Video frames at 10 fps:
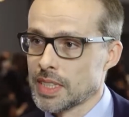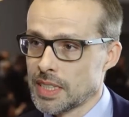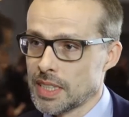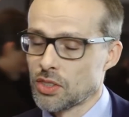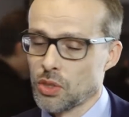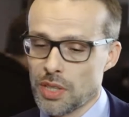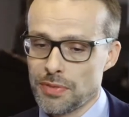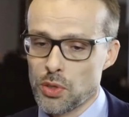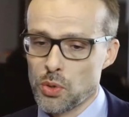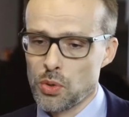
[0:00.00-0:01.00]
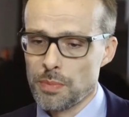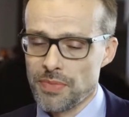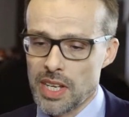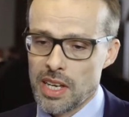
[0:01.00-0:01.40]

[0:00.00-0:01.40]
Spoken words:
Yeah, so if you